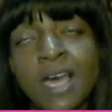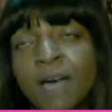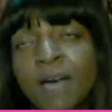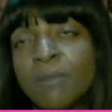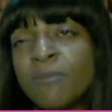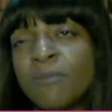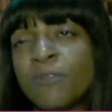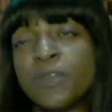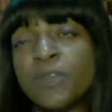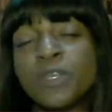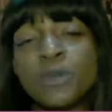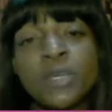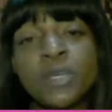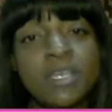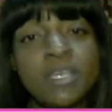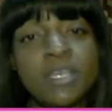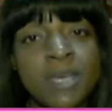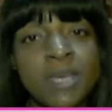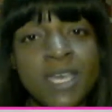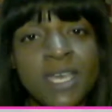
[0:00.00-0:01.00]
For your
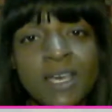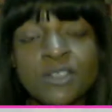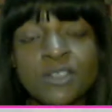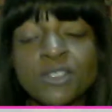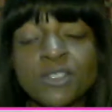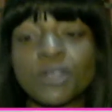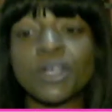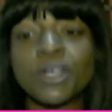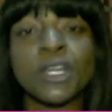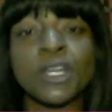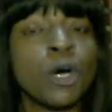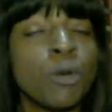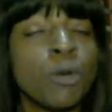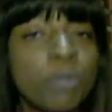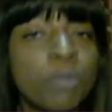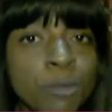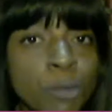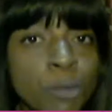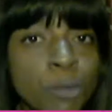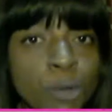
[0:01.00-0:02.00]
emails, they're going to
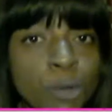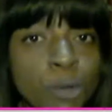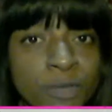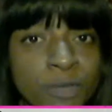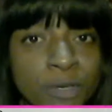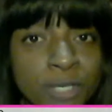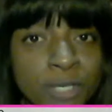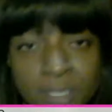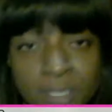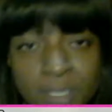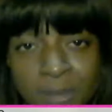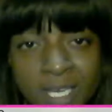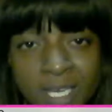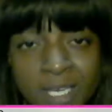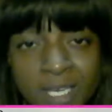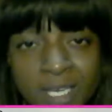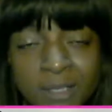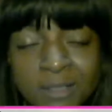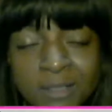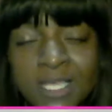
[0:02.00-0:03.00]
open more of your
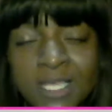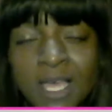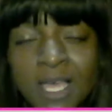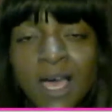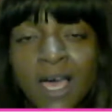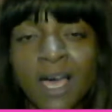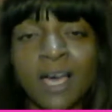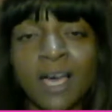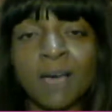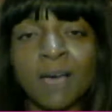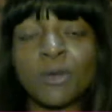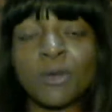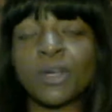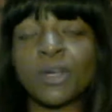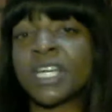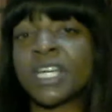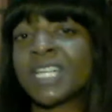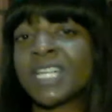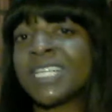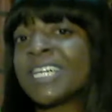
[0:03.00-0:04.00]
emails. They're
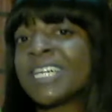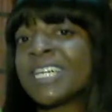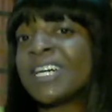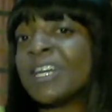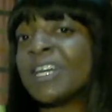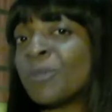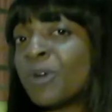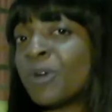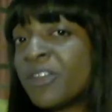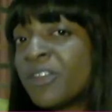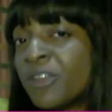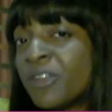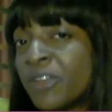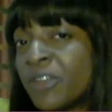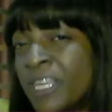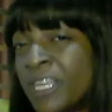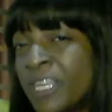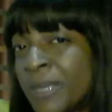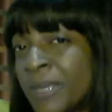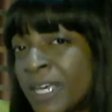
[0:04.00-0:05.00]
going to click on more of your
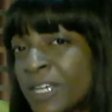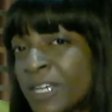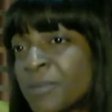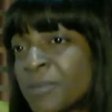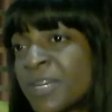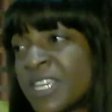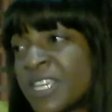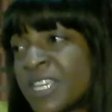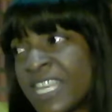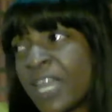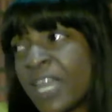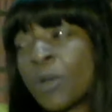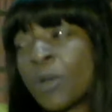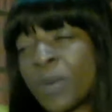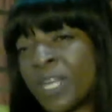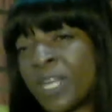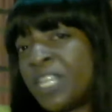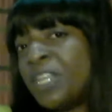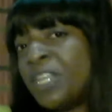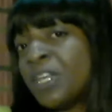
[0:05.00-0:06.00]
emails because they
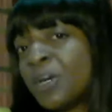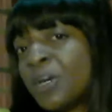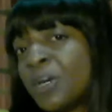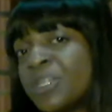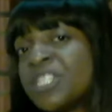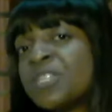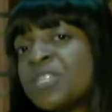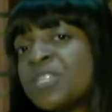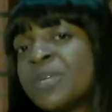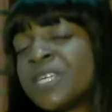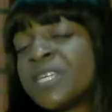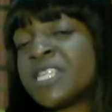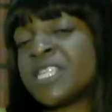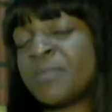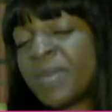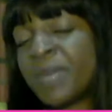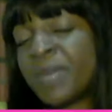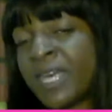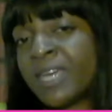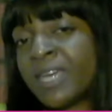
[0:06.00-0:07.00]
already know what to
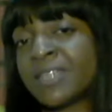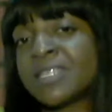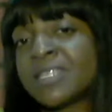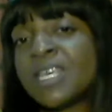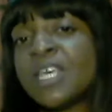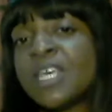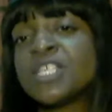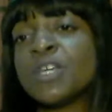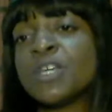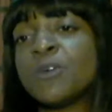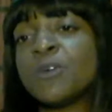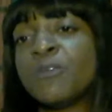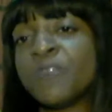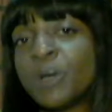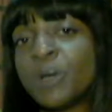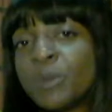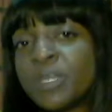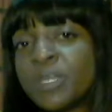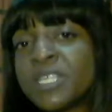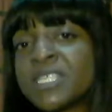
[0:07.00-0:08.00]
expect. So
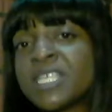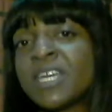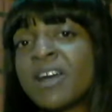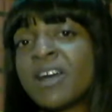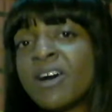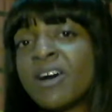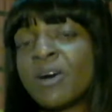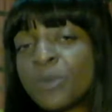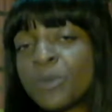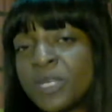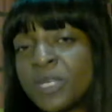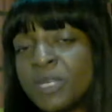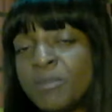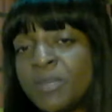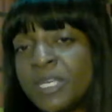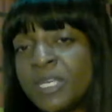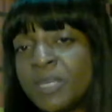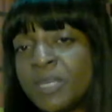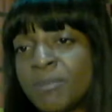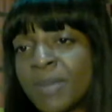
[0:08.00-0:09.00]
focusing on
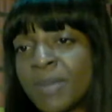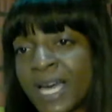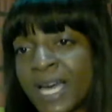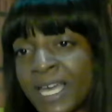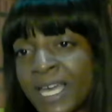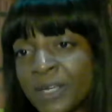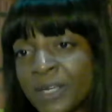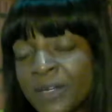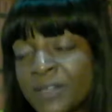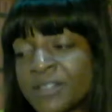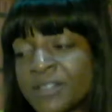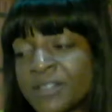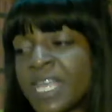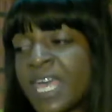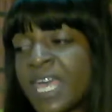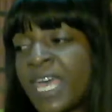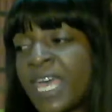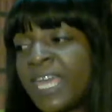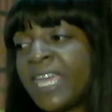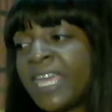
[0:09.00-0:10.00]
repeat buyers
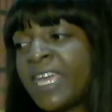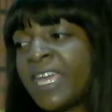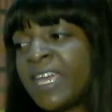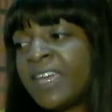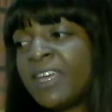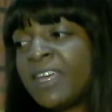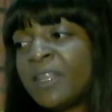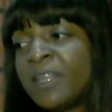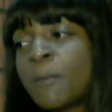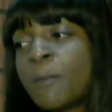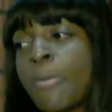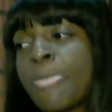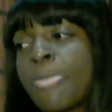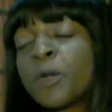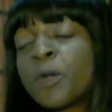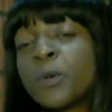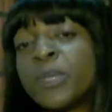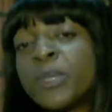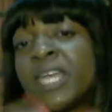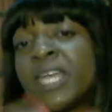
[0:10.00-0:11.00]
and
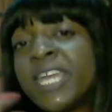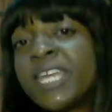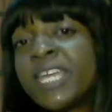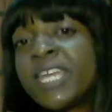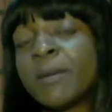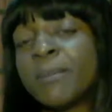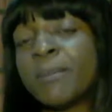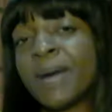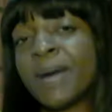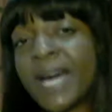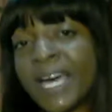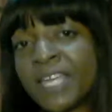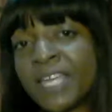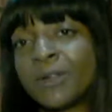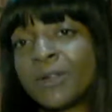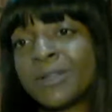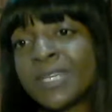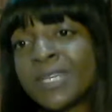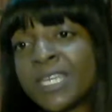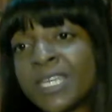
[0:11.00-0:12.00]
creating a
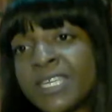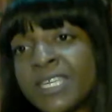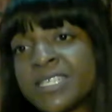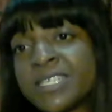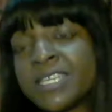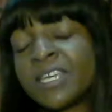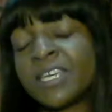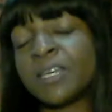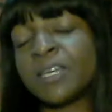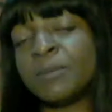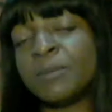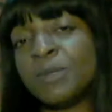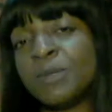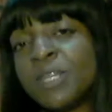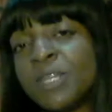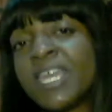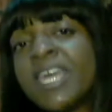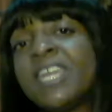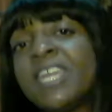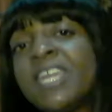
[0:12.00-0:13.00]
buyer list and
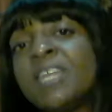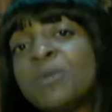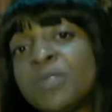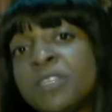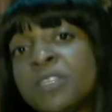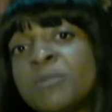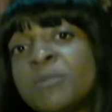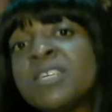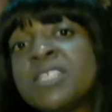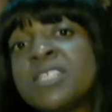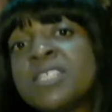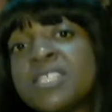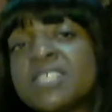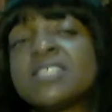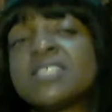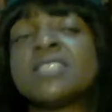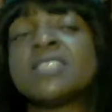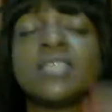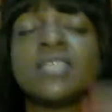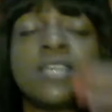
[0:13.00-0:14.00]
communicating with them
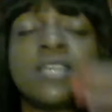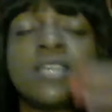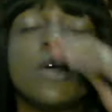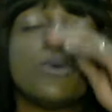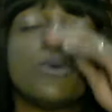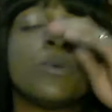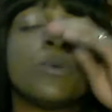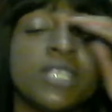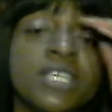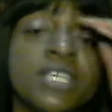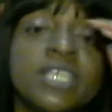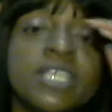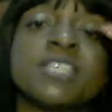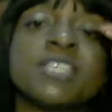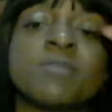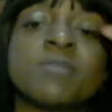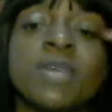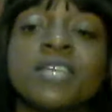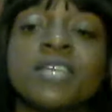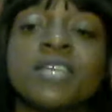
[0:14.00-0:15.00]
consistently really
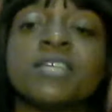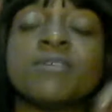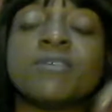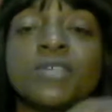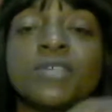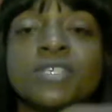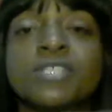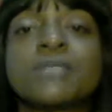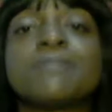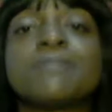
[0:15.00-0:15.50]
does make a difference.